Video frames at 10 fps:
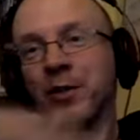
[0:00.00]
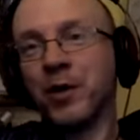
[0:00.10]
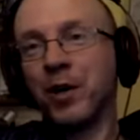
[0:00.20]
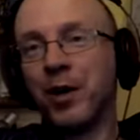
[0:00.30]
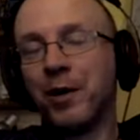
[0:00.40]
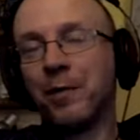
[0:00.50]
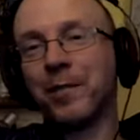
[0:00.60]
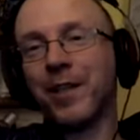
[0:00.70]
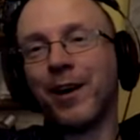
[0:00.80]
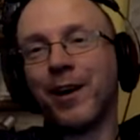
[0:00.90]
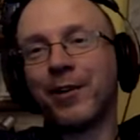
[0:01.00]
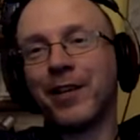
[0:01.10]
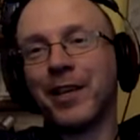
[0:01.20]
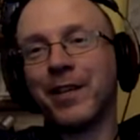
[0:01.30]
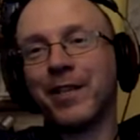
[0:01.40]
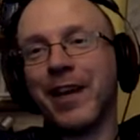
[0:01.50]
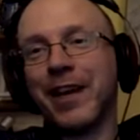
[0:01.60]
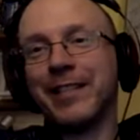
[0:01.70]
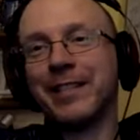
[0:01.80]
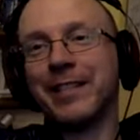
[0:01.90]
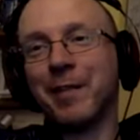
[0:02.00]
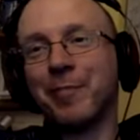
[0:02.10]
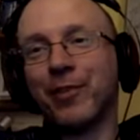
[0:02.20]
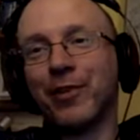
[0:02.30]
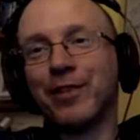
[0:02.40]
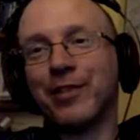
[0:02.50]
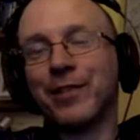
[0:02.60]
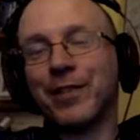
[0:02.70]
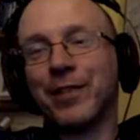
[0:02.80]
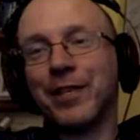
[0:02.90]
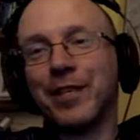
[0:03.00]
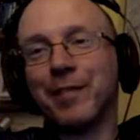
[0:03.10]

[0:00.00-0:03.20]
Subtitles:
going to give it NT points for the neat